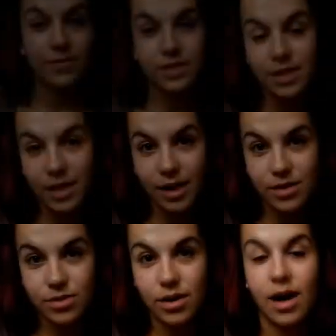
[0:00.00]
first thing I
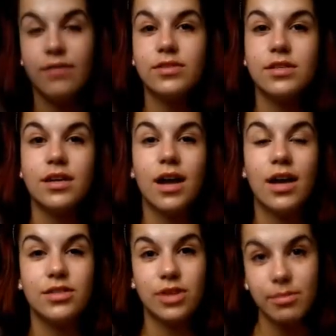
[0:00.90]
do after
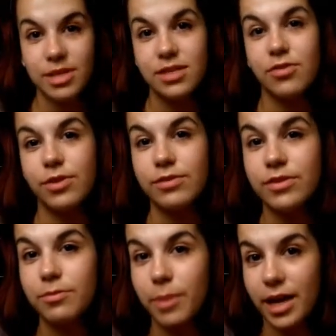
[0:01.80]
I drag myself out
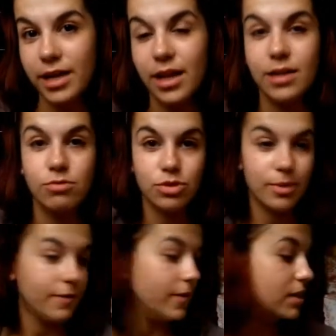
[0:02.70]
of bed and wash
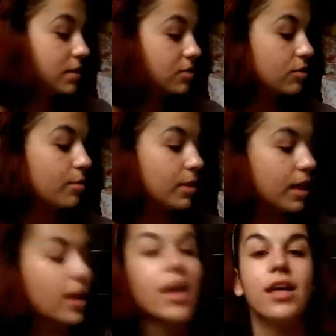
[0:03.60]
my face is to
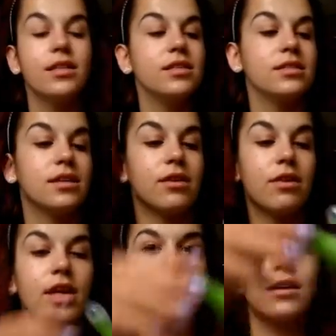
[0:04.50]
apply this
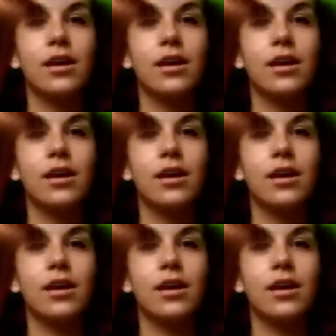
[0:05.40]
great